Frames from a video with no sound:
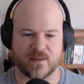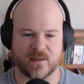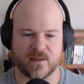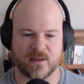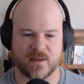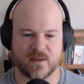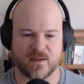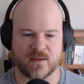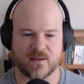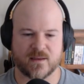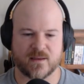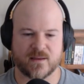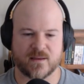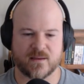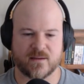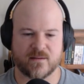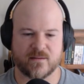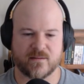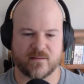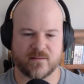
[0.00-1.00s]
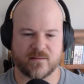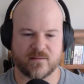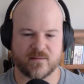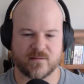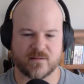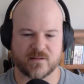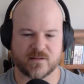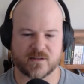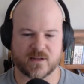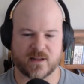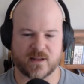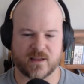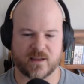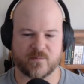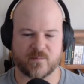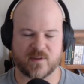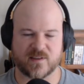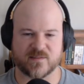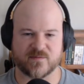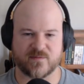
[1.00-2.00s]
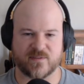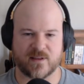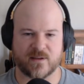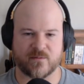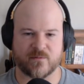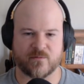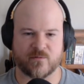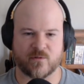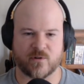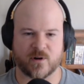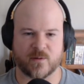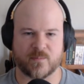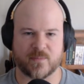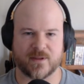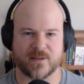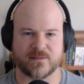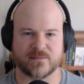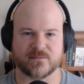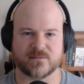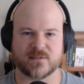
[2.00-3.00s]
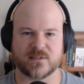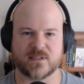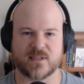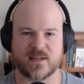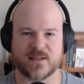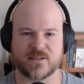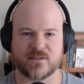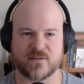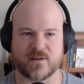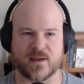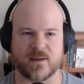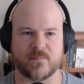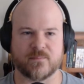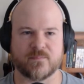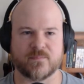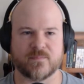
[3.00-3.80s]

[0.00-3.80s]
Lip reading: It's gonna give me some flavor for it, but that's okay.